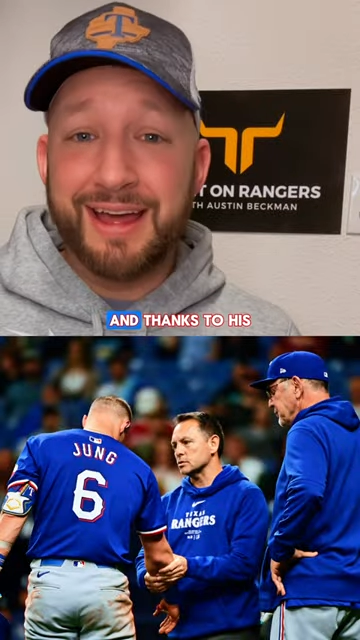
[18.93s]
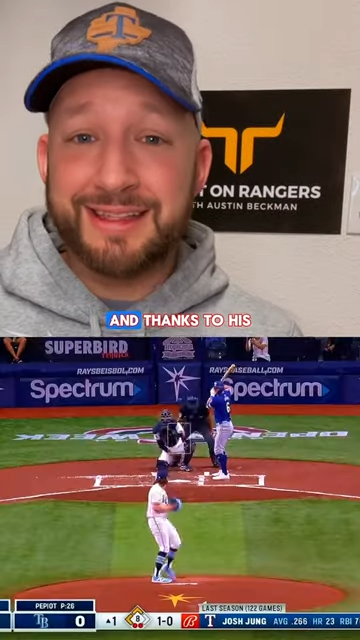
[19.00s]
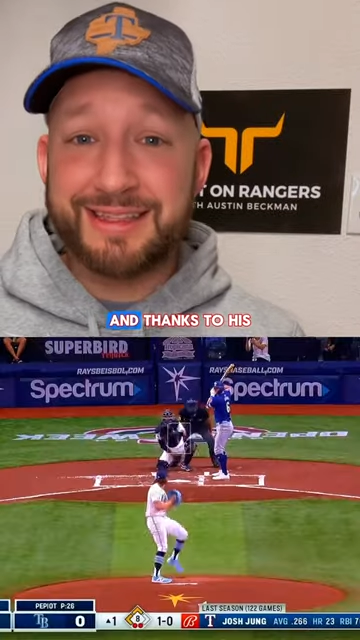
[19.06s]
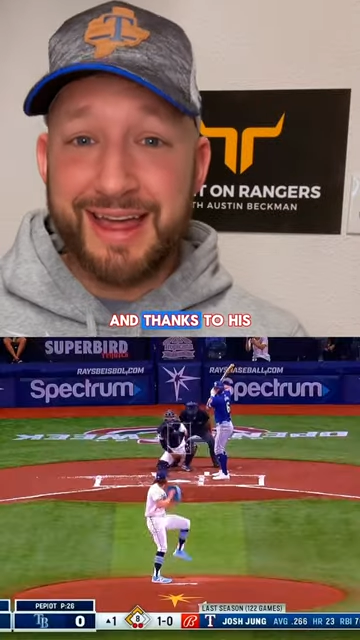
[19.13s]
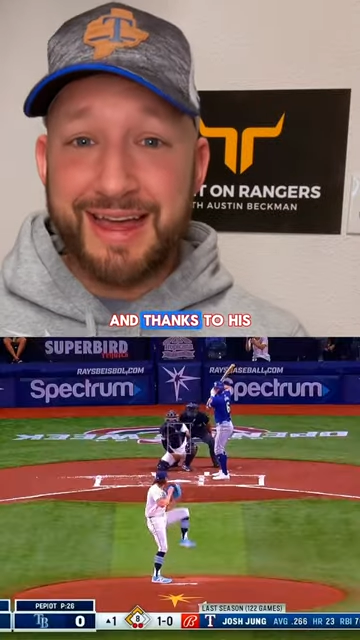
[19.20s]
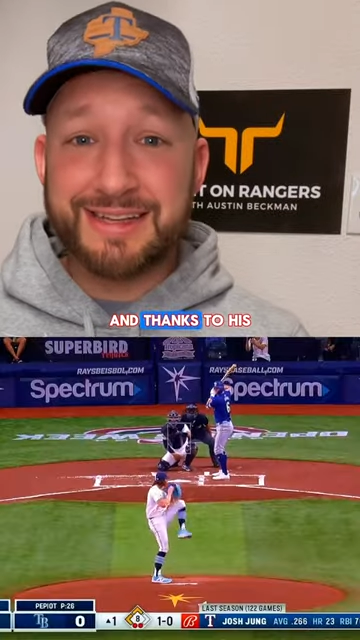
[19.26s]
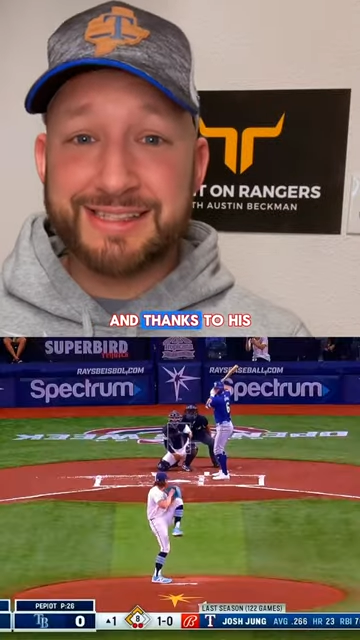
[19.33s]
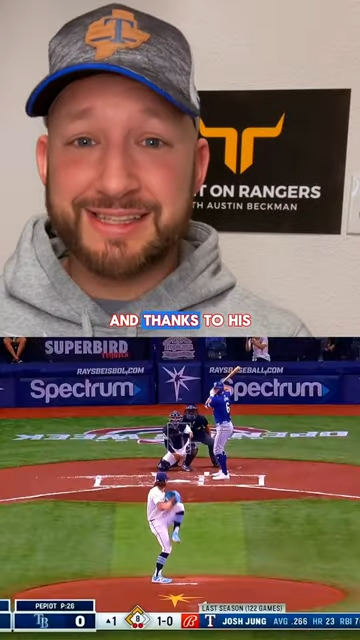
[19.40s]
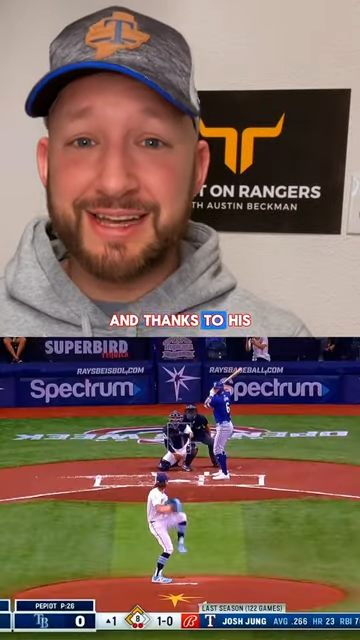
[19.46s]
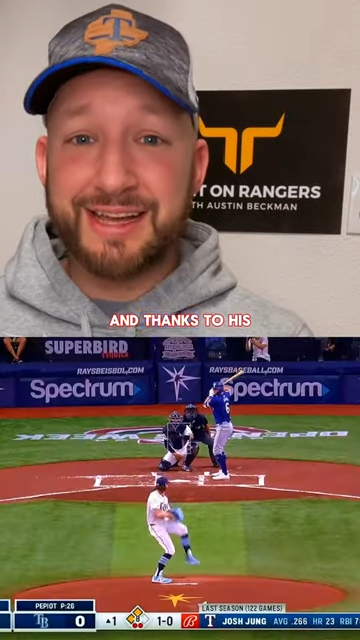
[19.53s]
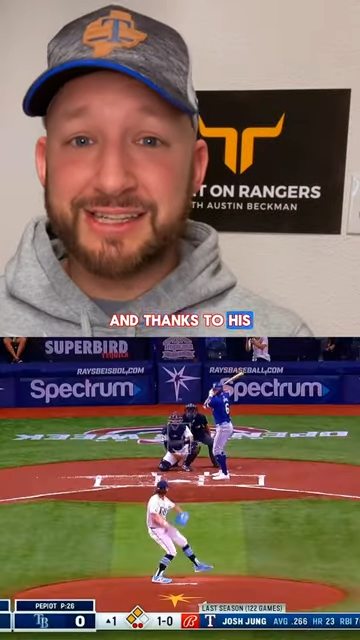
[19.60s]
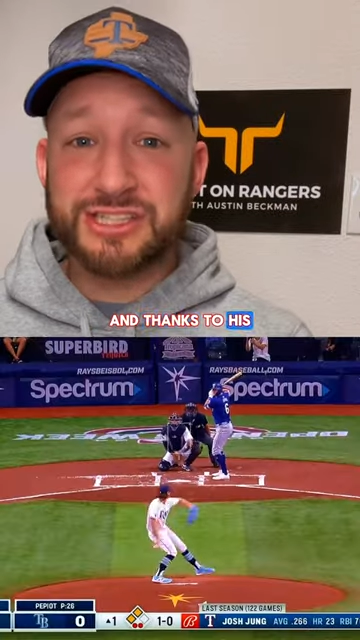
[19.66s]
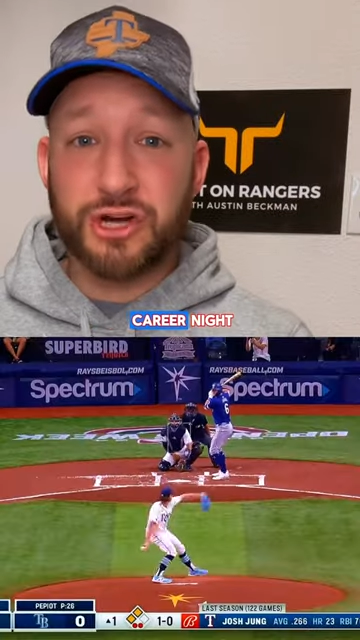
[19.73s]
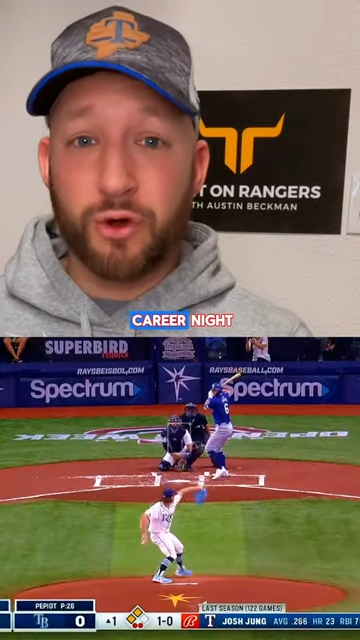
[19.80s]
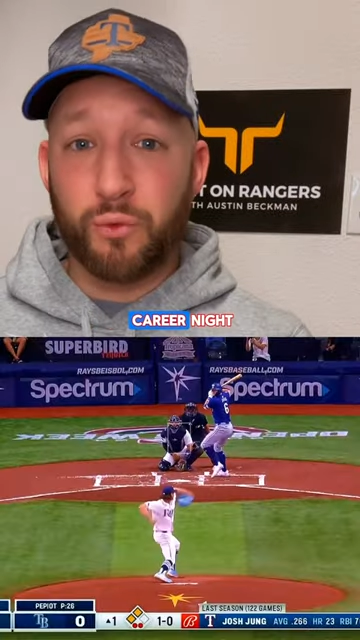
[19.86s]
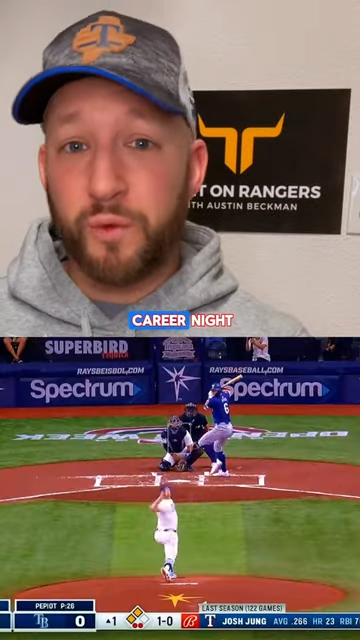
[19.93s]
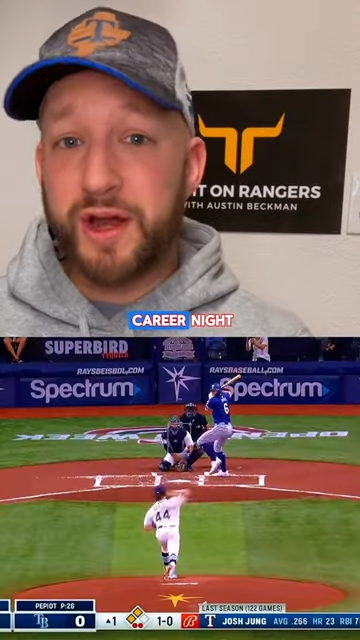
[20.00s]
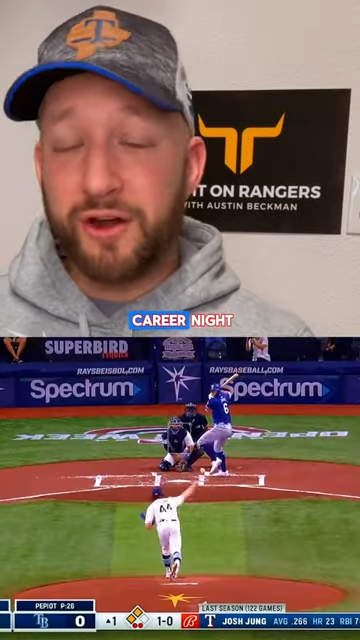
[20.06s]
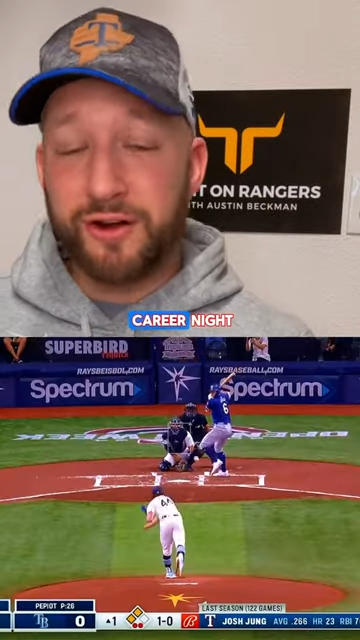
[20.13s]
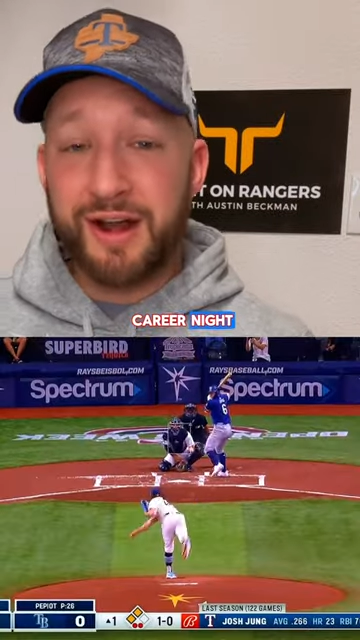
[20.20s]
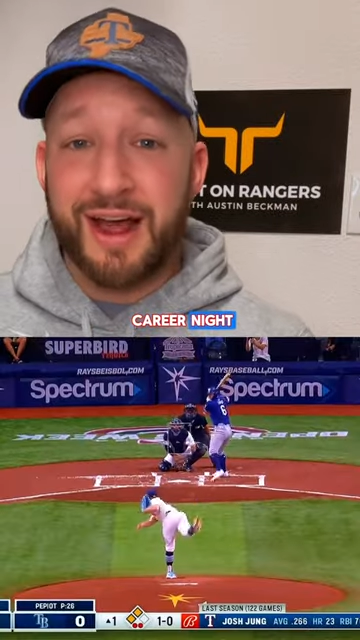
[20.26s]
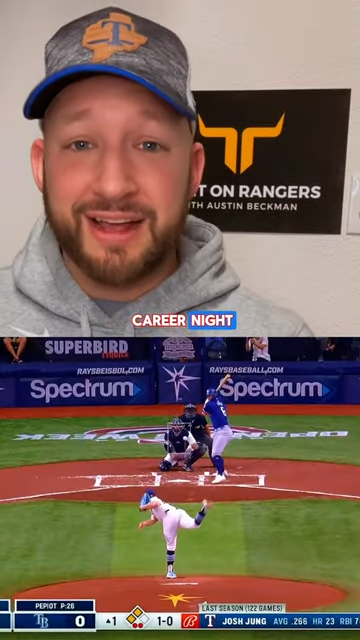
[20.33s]
and thanks to his
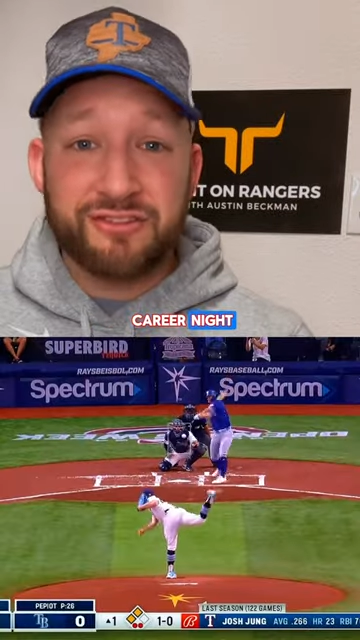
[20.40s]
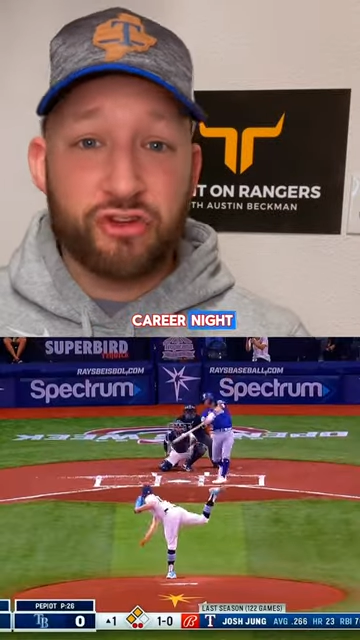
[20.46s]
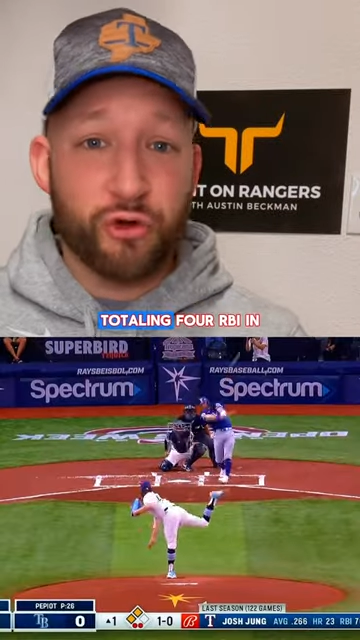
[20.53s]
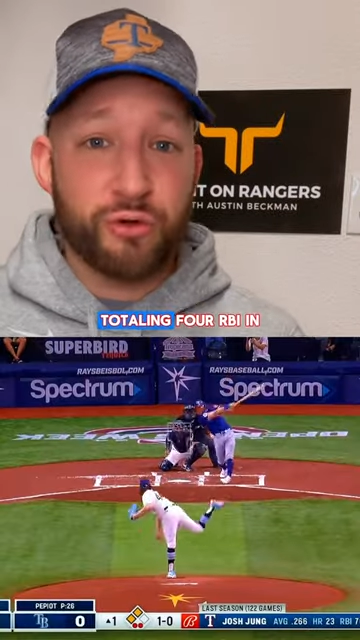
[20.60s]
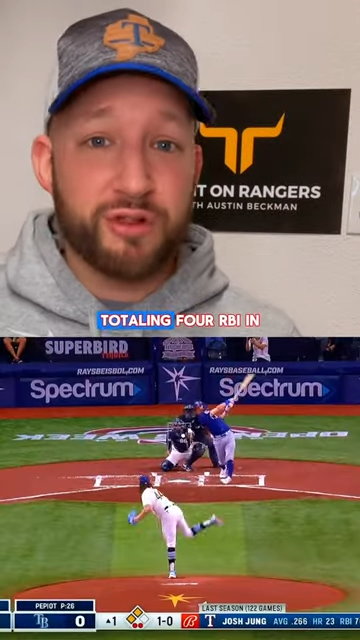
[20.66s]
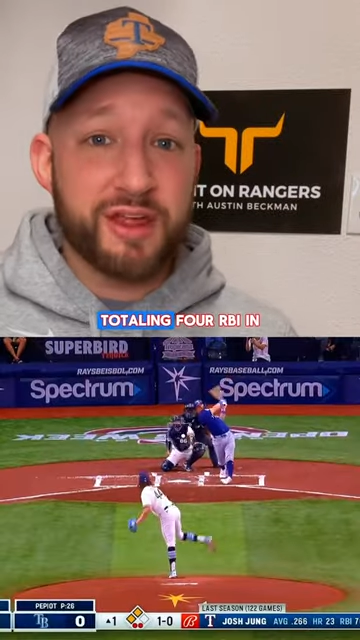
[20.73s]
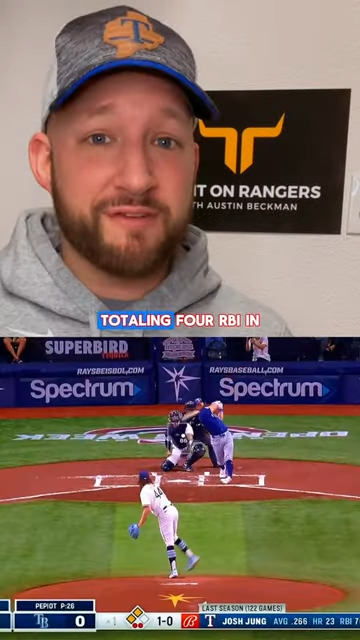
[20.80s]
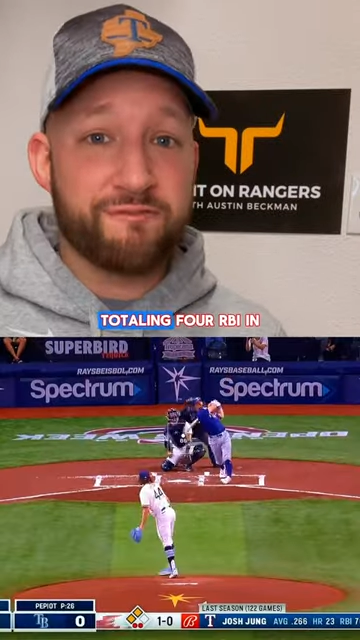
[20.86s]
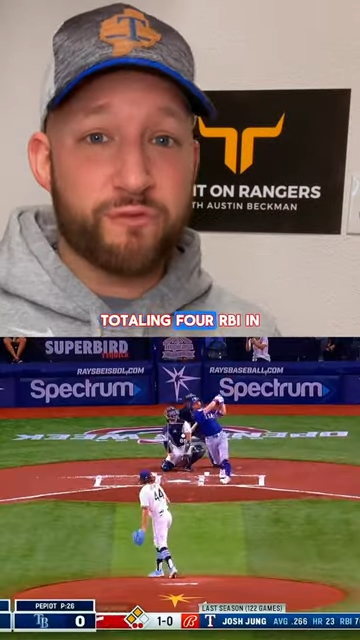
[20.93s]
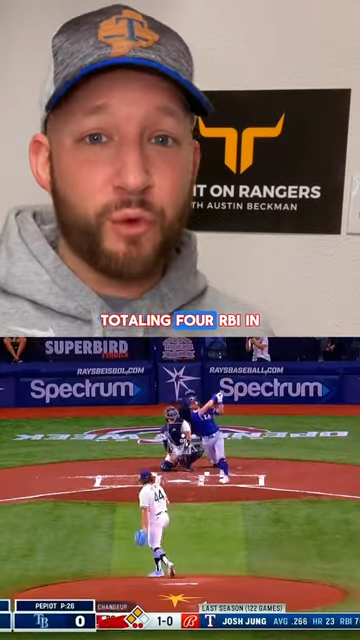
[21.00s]
career night totaling